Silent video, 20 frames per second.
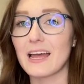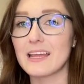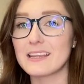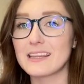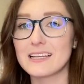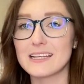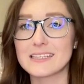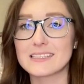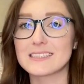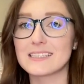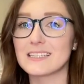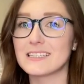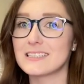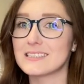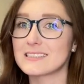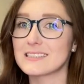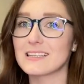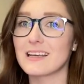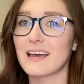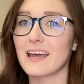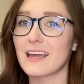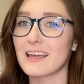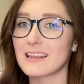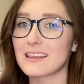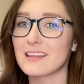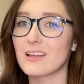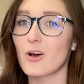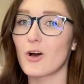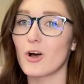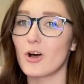This is
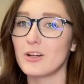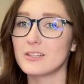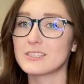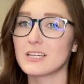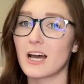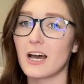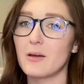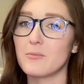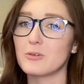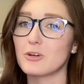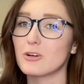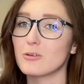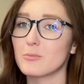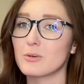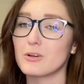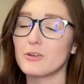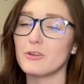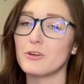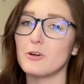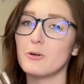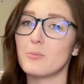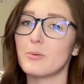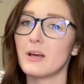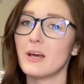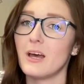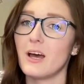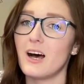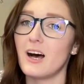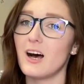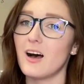like the all-time groomer loop,
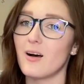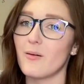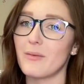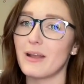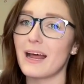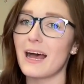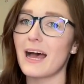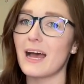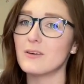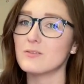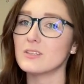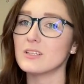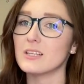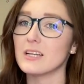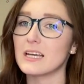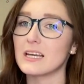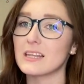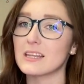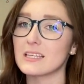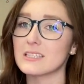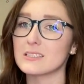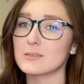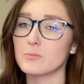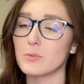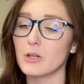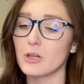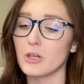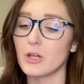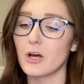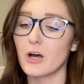and I will link this
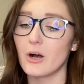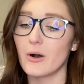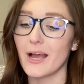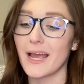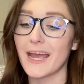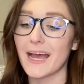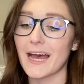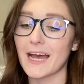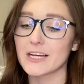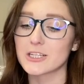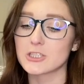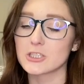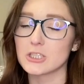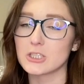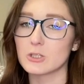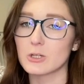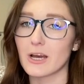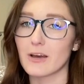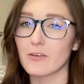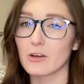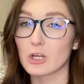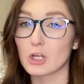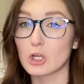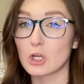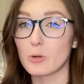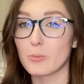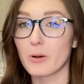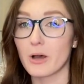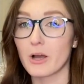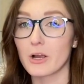below. I actually do have a
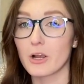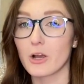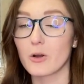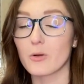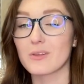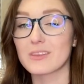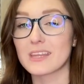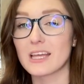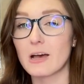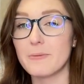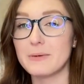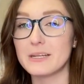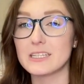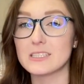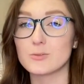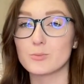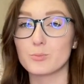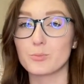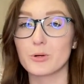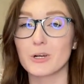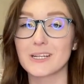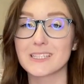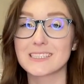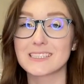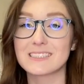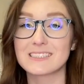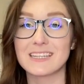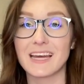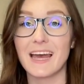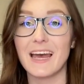coupon code with them. It is
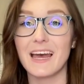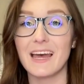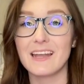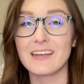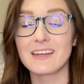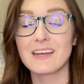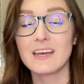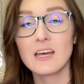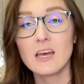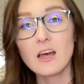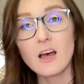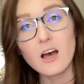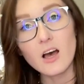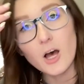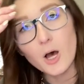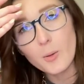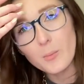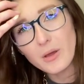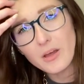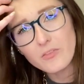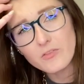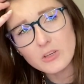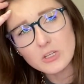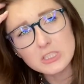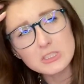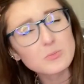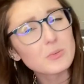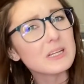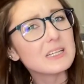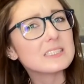Brooks10. If you
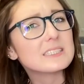spend